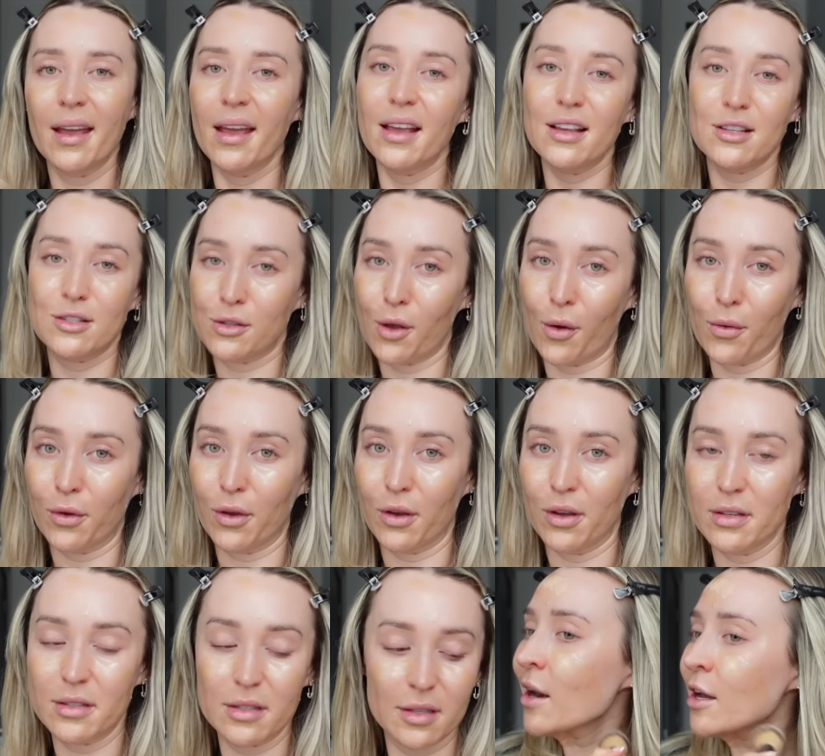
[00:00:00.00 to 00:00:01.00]
It's so
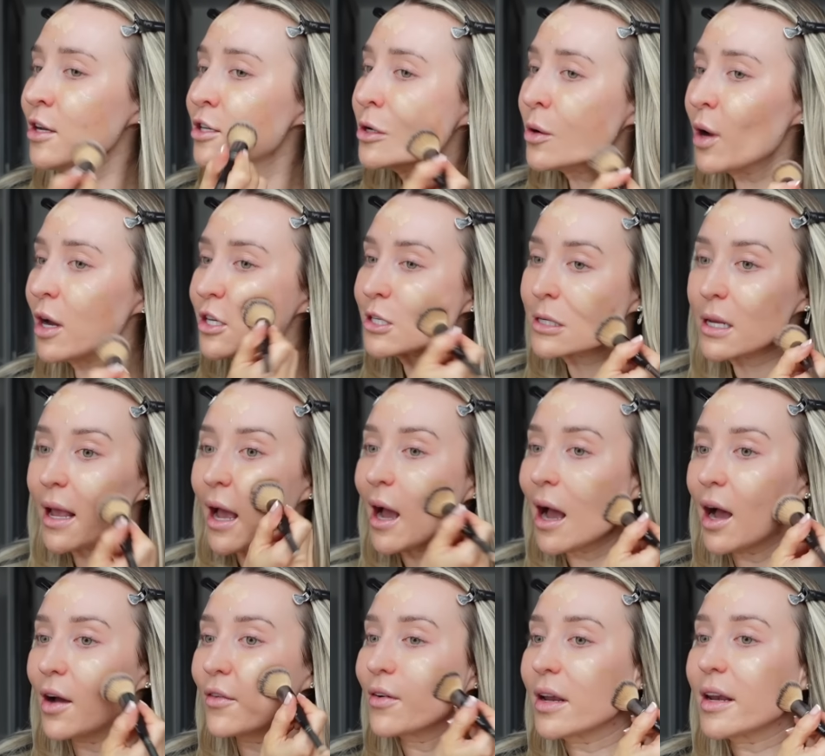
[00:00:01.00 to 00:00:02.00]
good. And I do actually
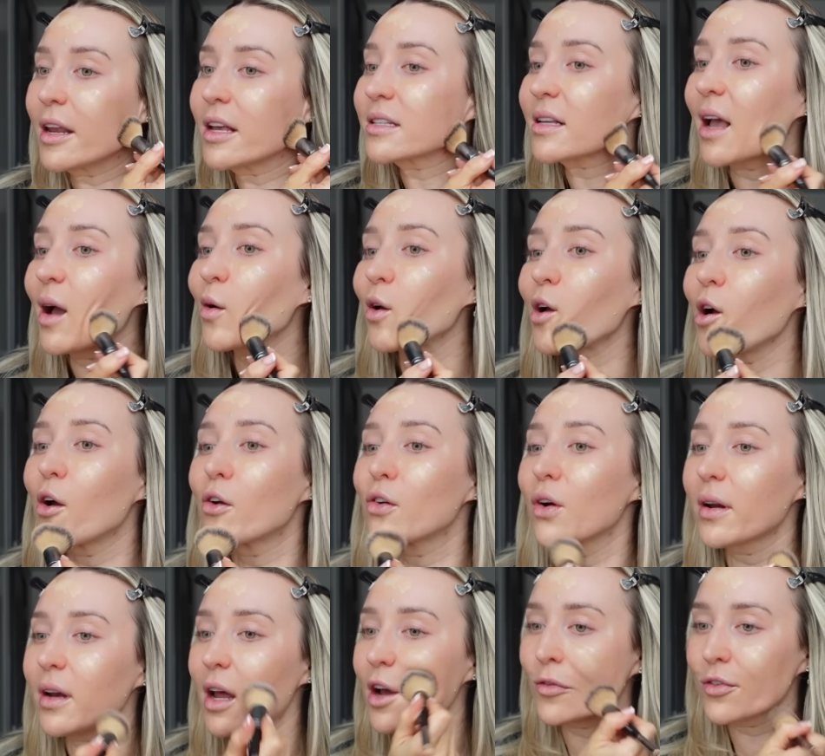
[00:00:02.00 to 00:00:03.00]
have a discount code
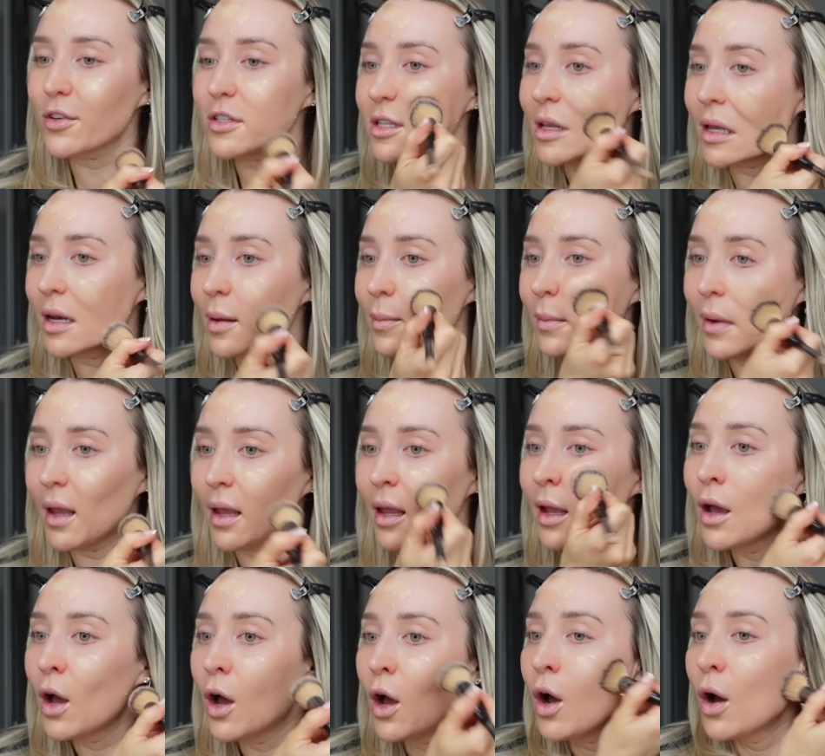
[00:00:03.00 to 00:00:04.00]
right now for SKIN&ME,
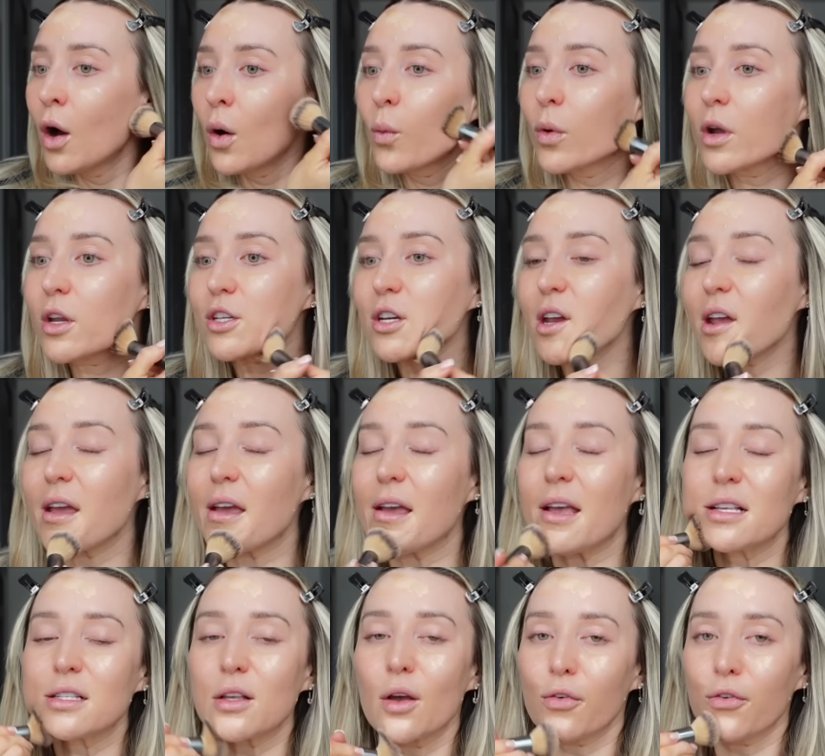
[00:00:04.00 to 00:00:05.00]
which
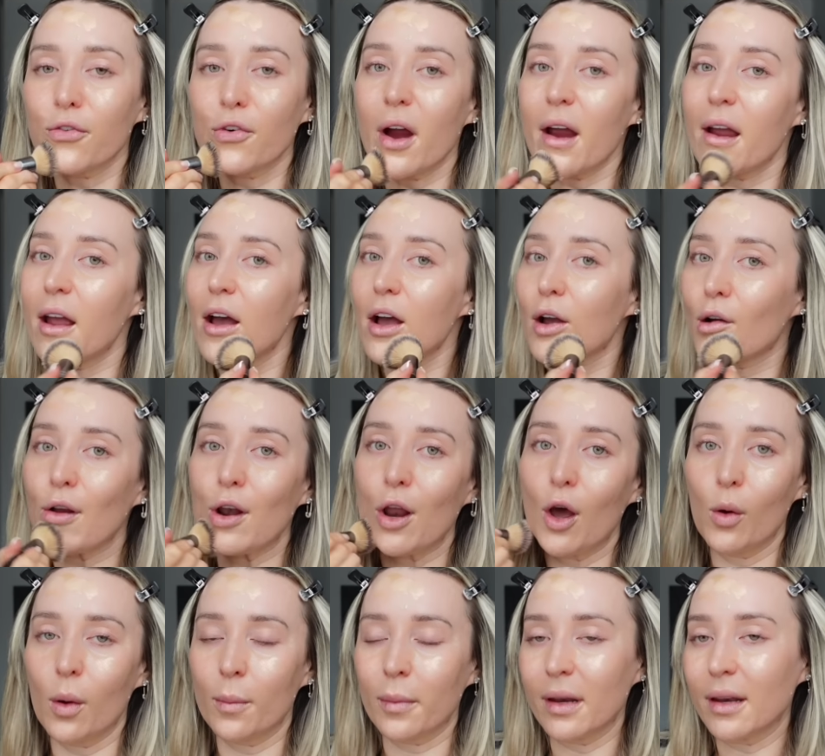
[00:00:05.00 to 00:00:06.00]
is Freya
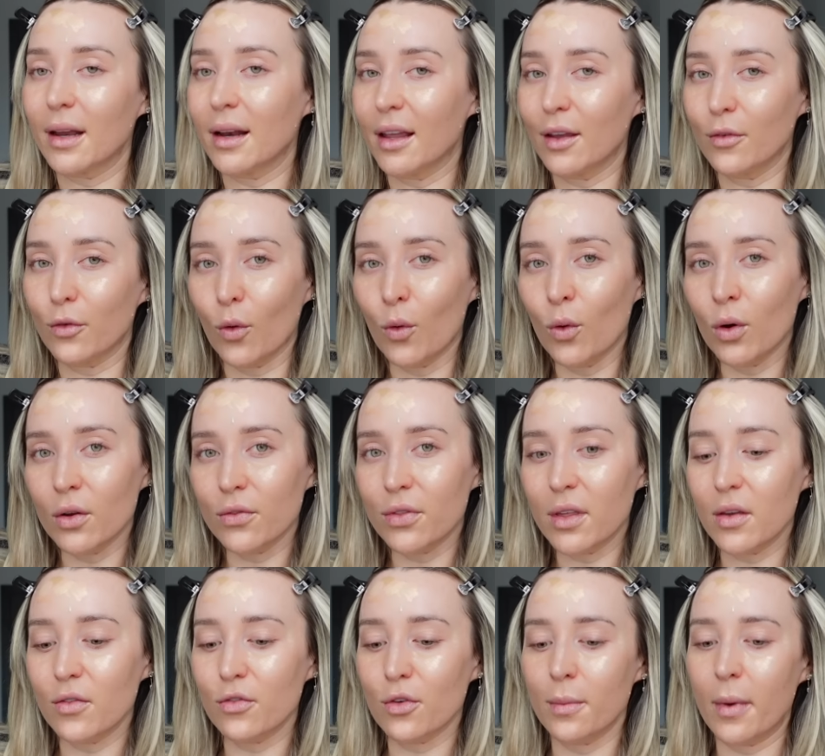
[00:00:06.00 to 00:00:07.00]
Glow. I'm gonna leave all of
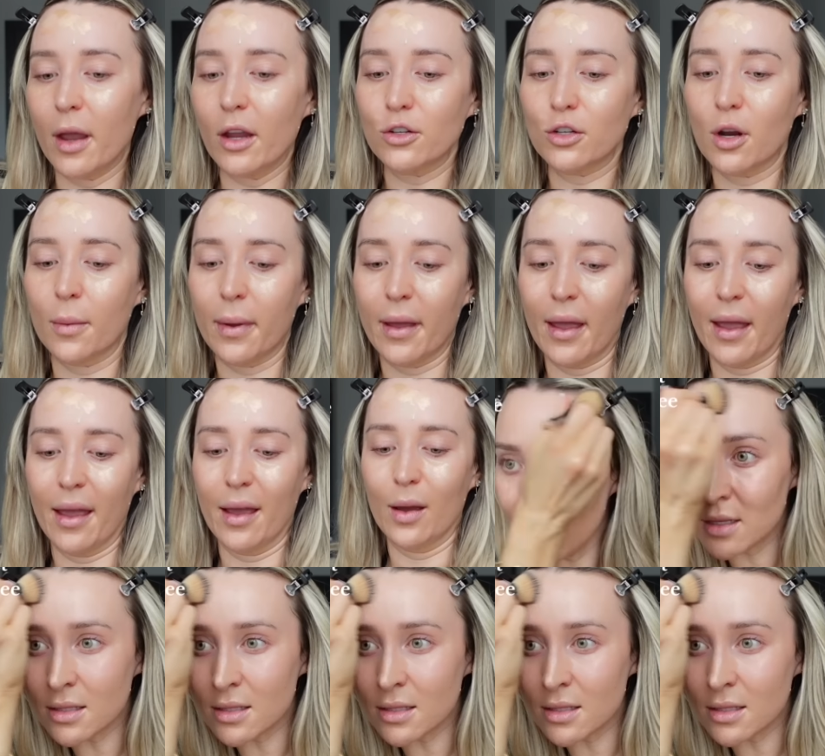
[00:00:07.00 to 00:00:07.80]
the information up here.